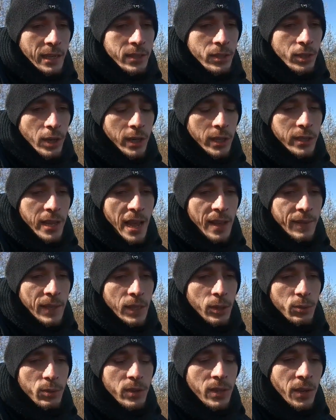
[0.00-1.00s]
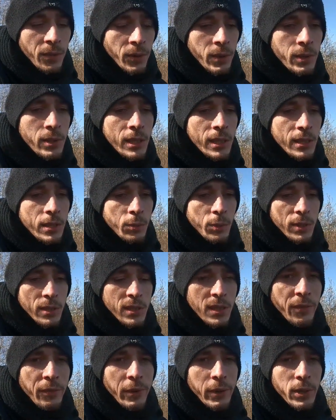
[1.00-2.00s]
I started having those difficulties, it was
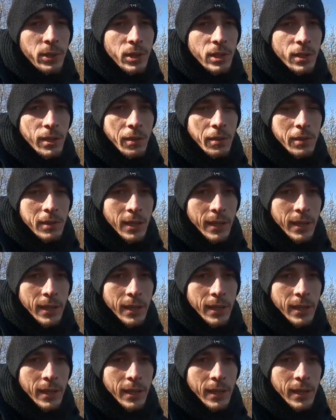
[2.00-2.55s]
difficult to,